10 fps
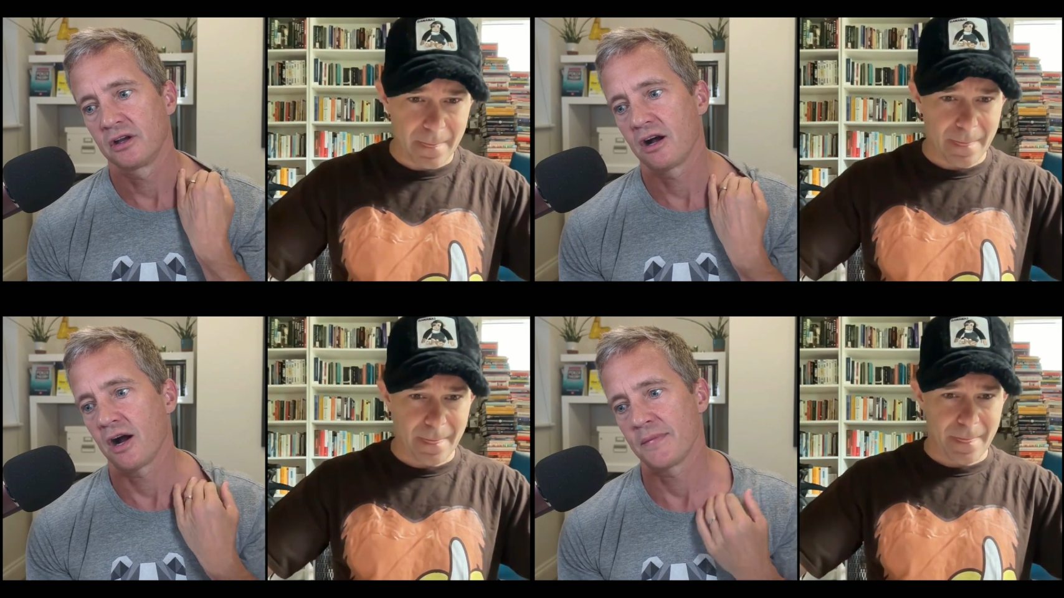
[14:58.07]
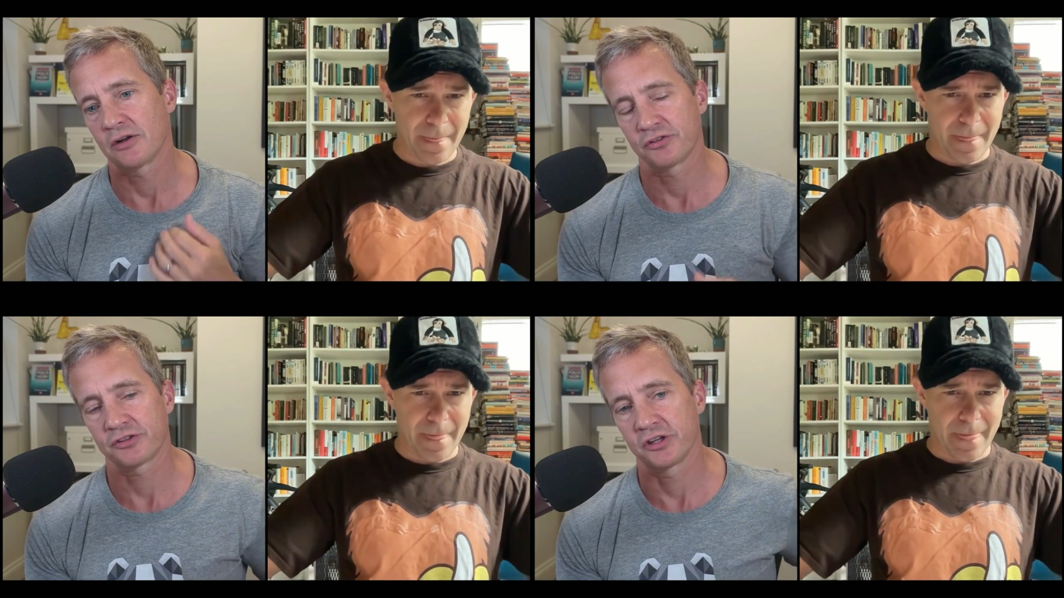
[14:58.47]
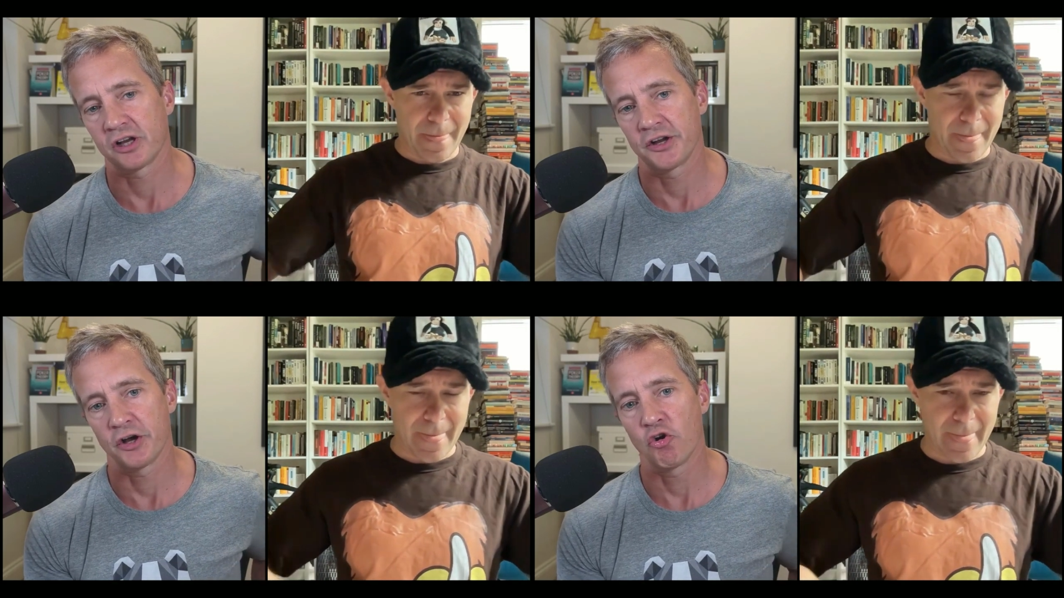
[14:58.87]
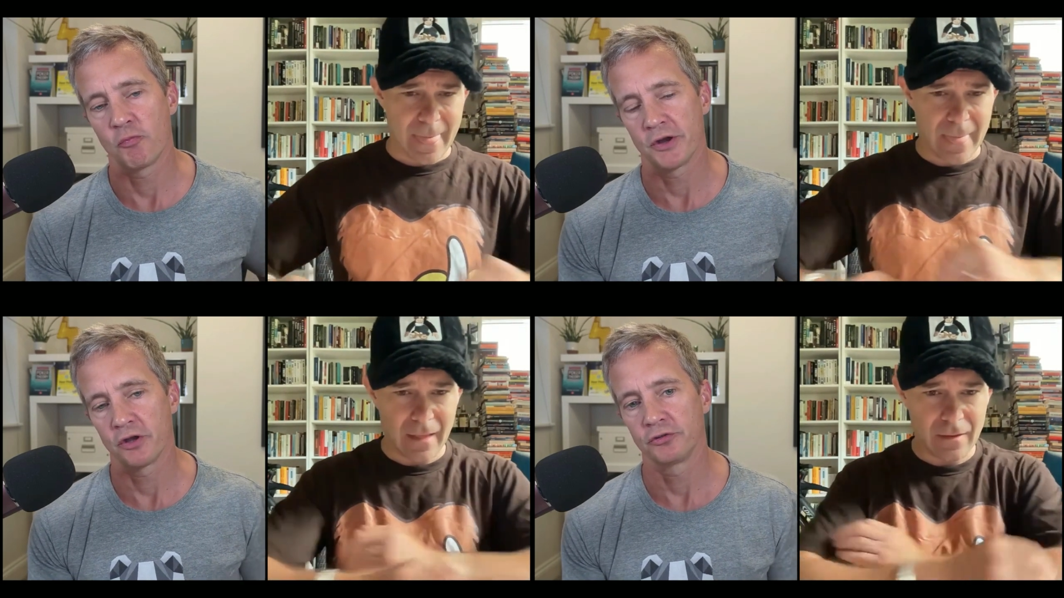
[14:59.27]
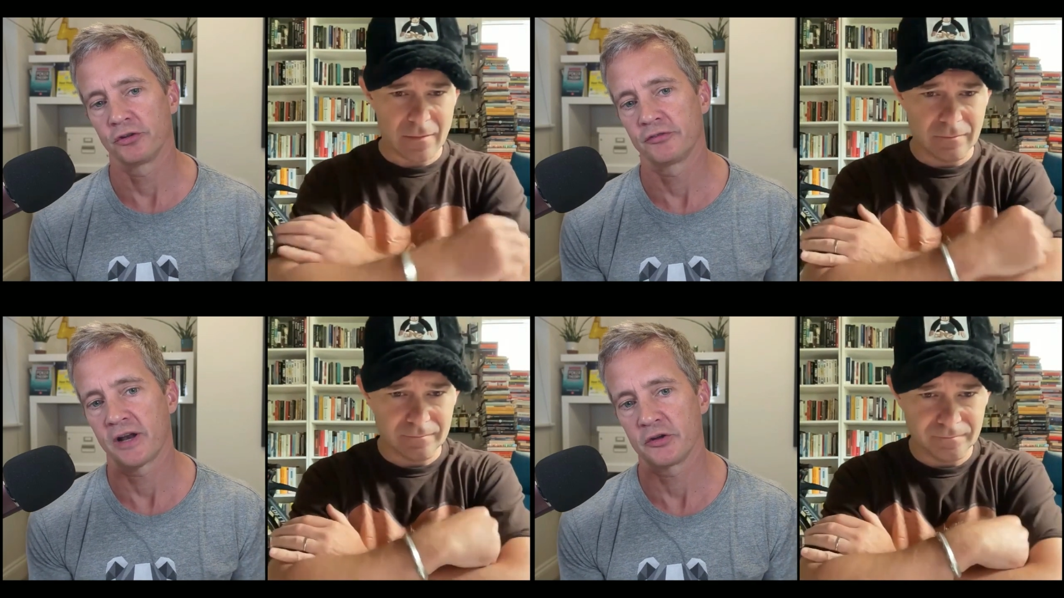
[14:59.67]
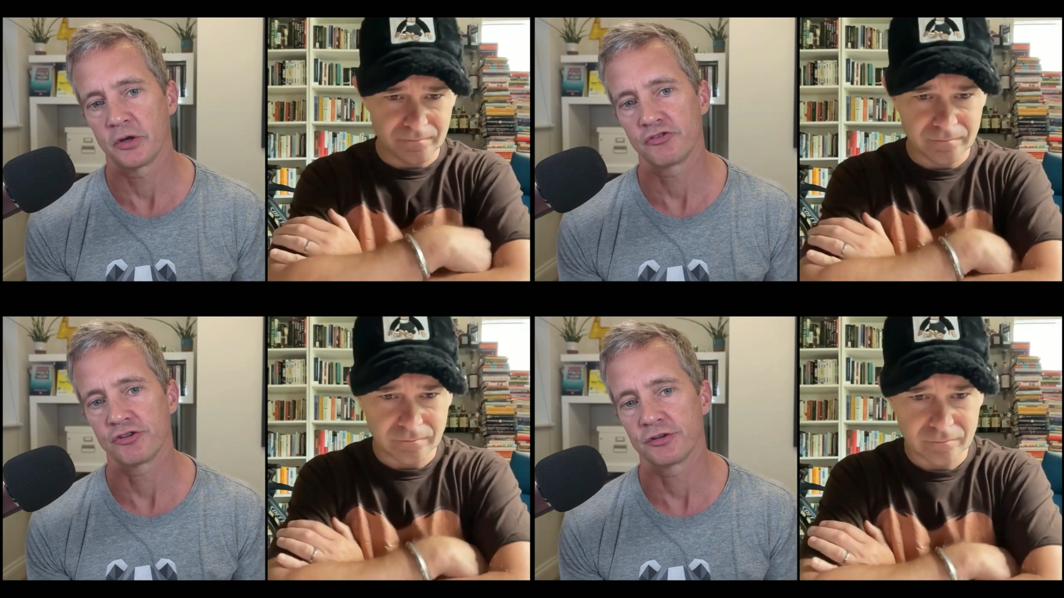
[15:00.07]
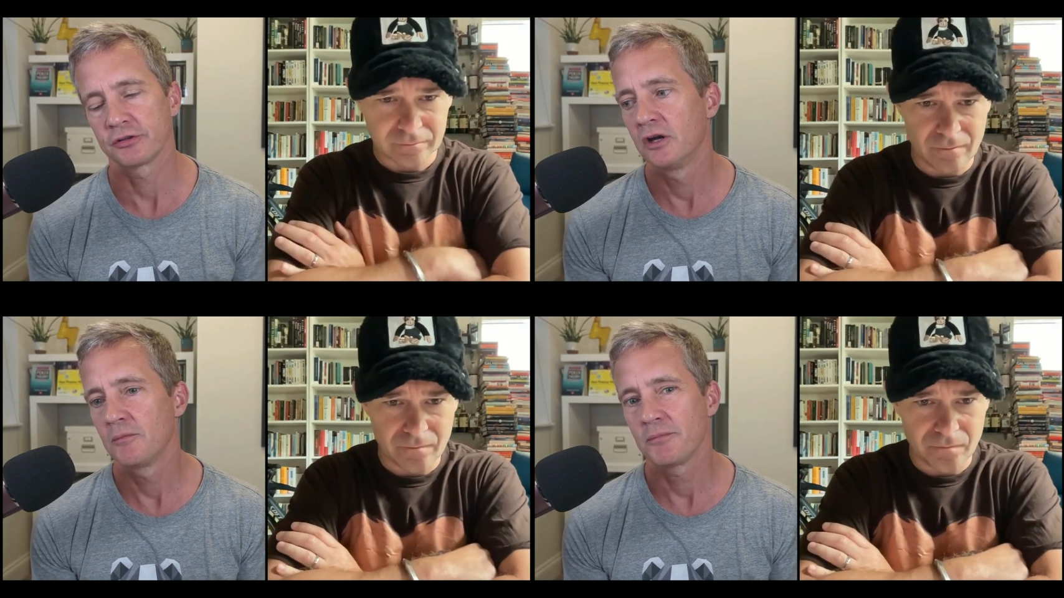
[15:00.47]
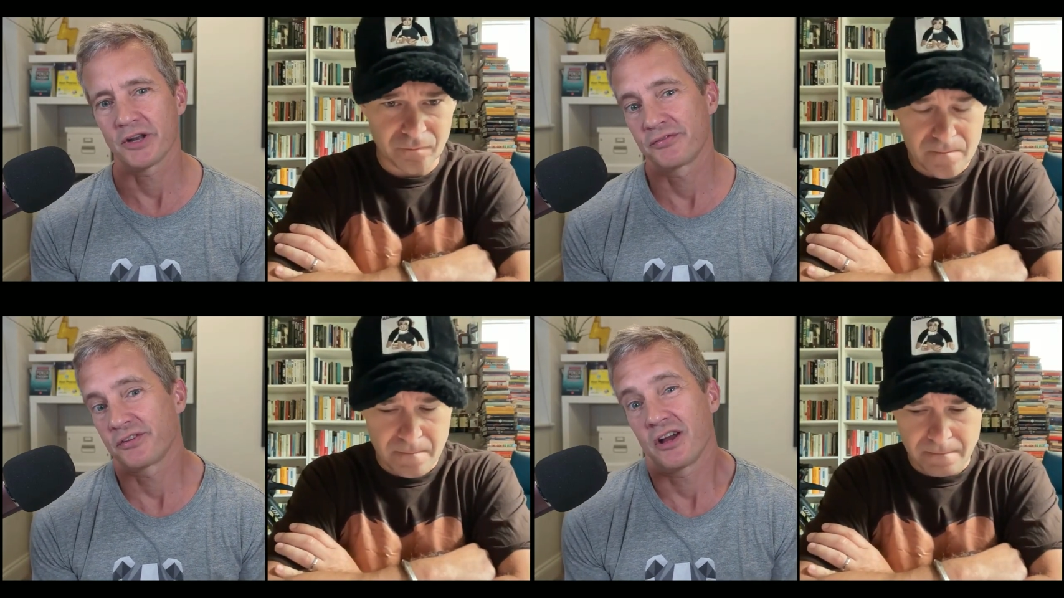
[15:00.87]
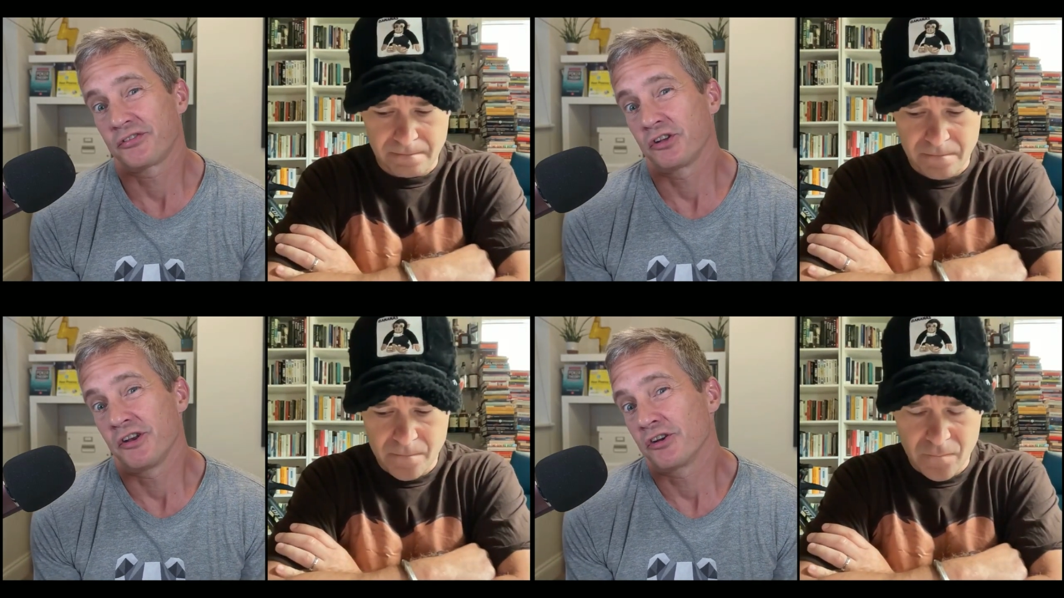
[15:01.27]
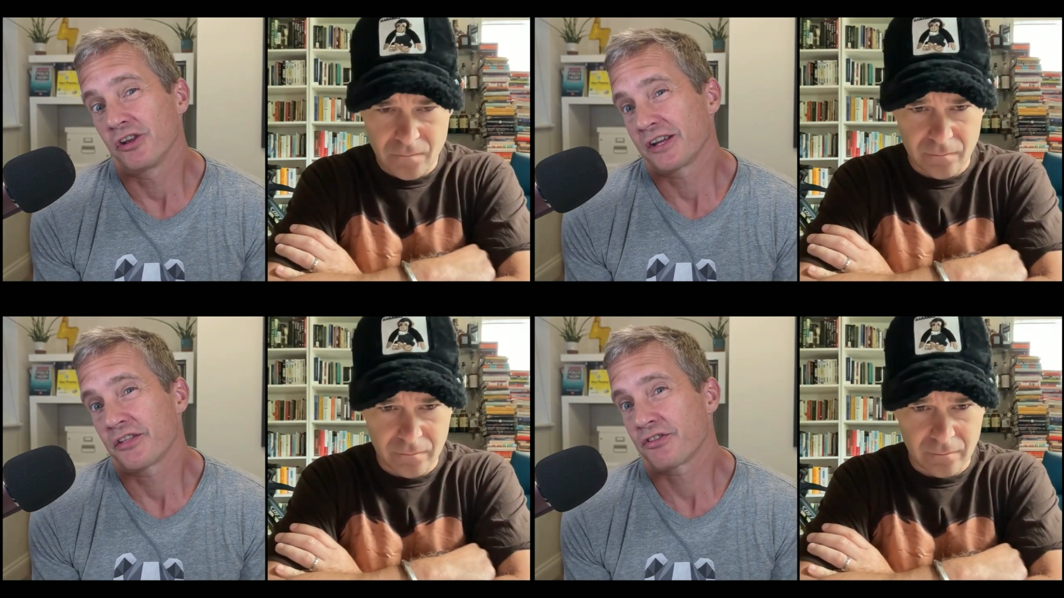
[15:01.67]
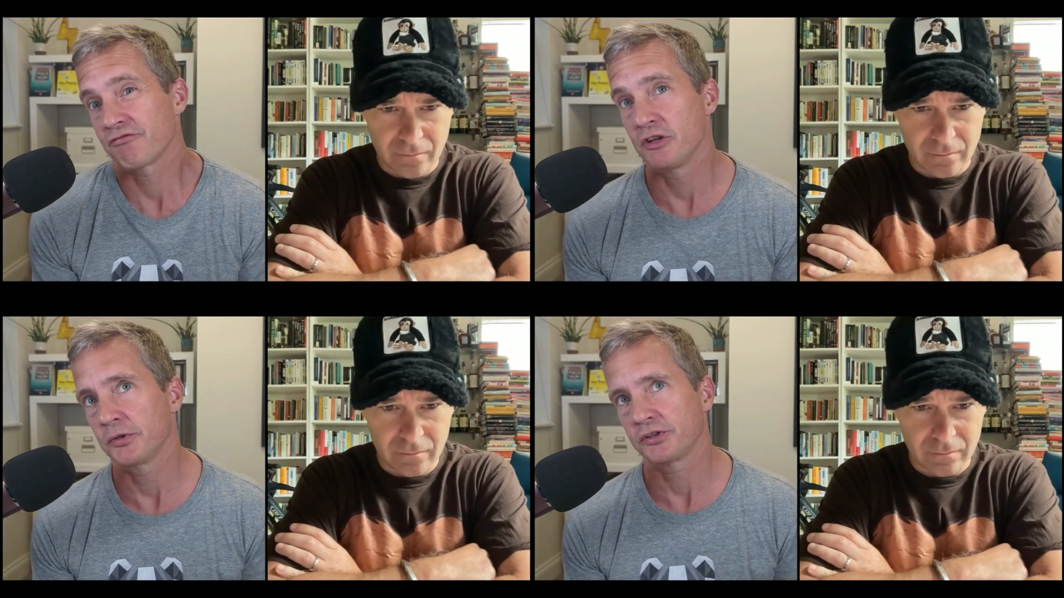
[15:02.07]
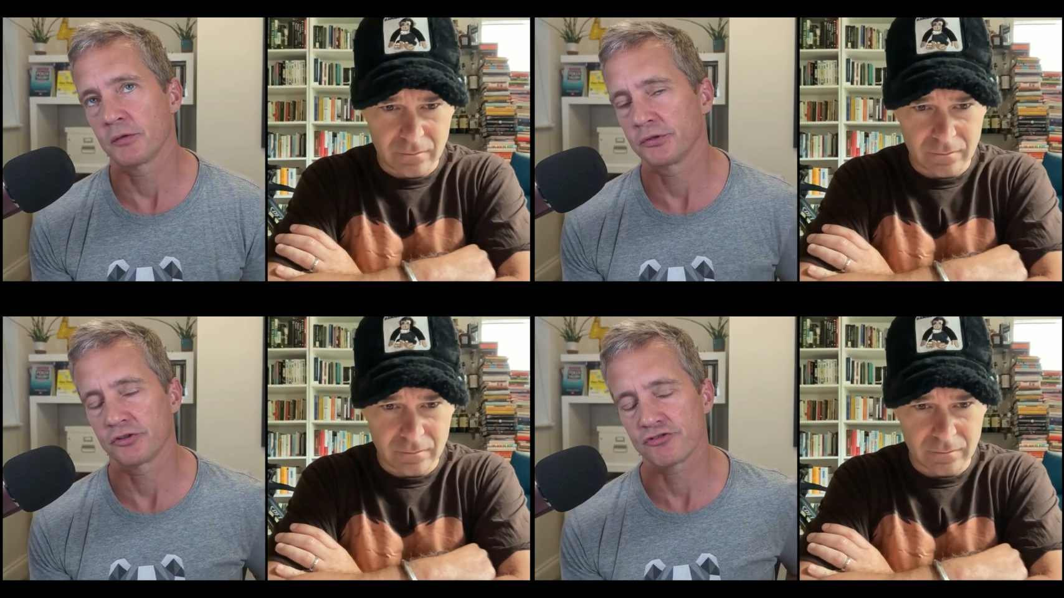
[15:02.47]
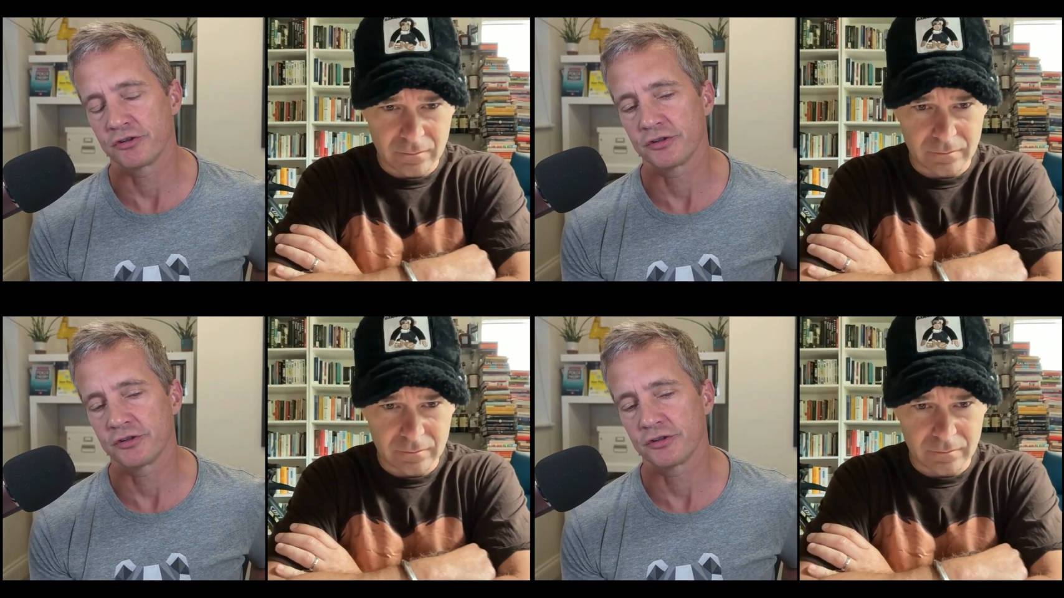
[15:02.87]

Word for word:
Speaker 1: I'm now just going to kind of hold my nose on the valuation, but I've still only got like a 3% position.